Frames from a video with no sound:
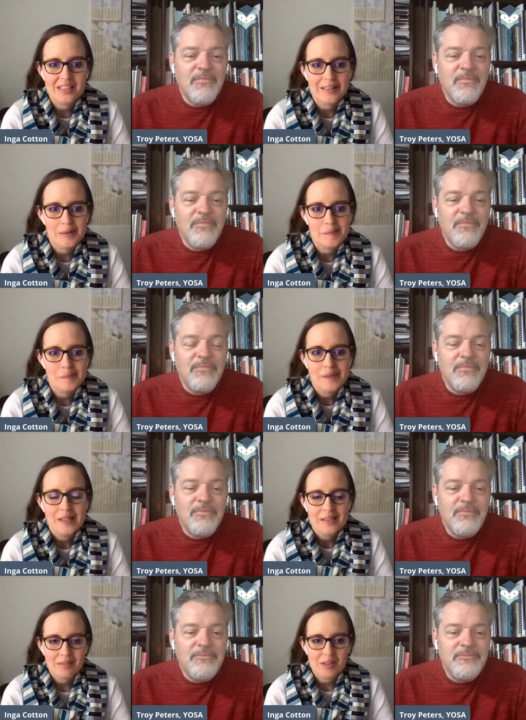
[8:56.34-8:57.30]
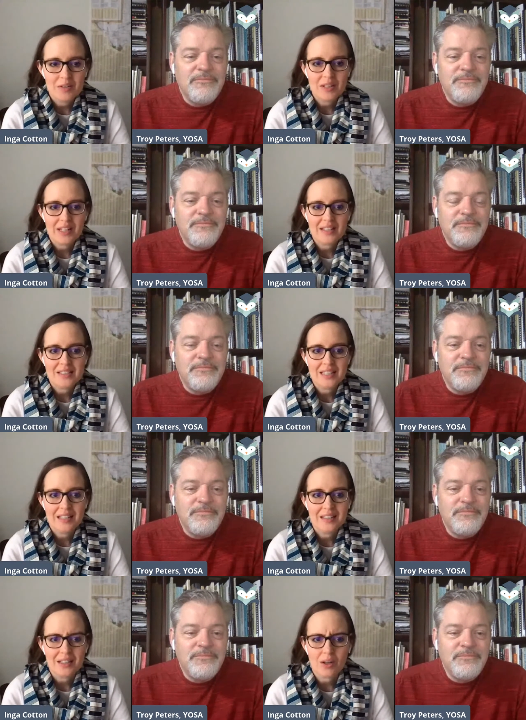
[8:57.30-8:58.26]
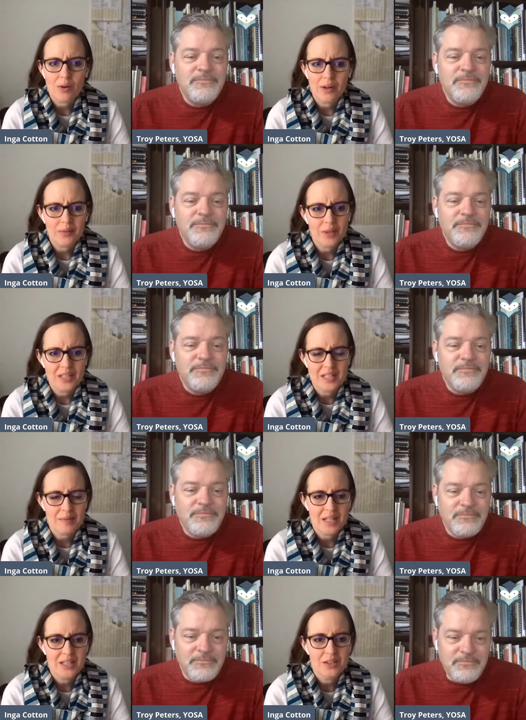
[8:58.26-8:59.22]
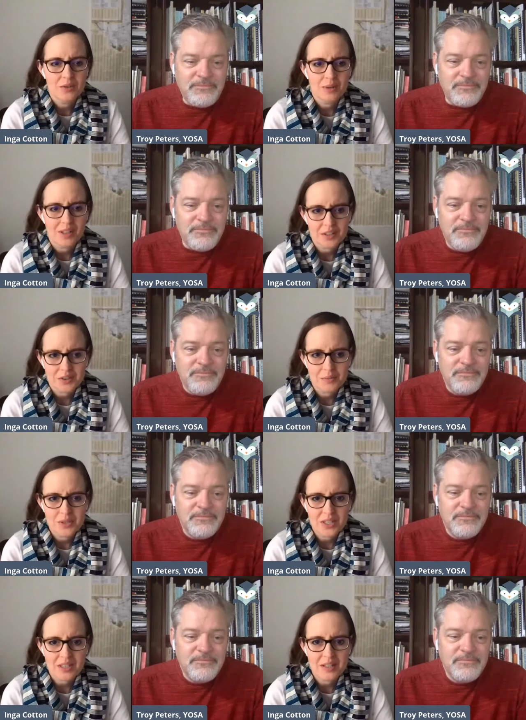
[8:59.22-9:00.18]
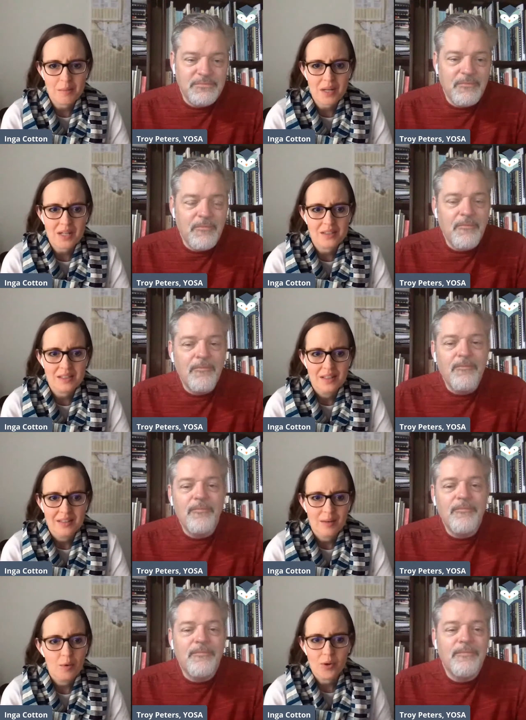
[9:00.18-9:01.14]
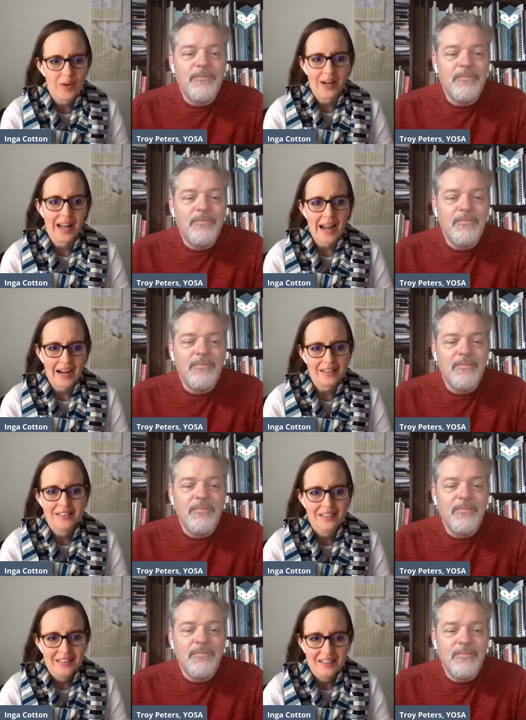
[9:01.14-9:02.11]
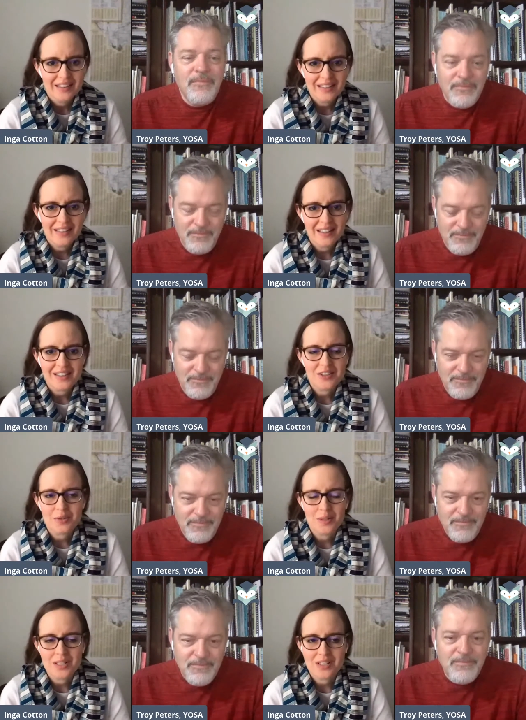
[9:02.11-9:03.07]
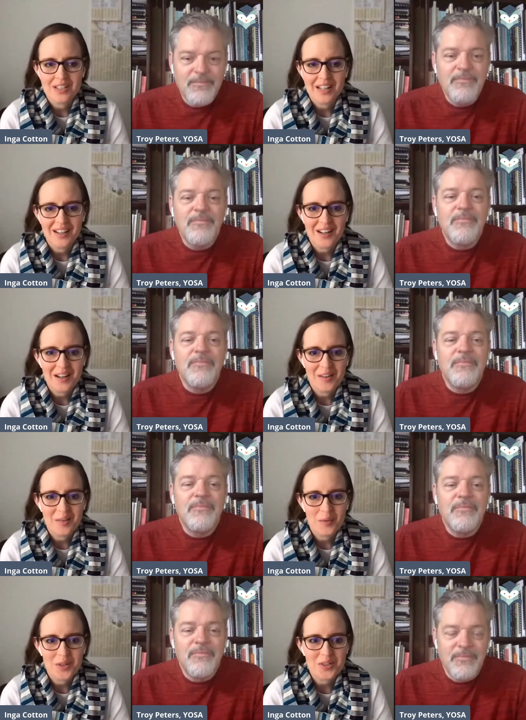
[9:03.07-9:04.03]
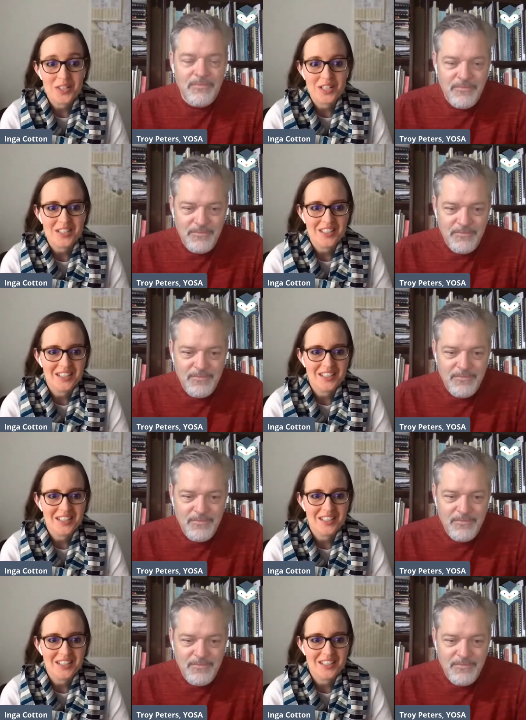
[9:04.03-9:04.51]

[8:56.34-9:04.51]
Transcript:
Speaker 1: um, sometimes they hesitate. They're like, "Oh, I don't want to take my kid to a classical music thing because they won't know how to act in that situation." And and what you're suggesting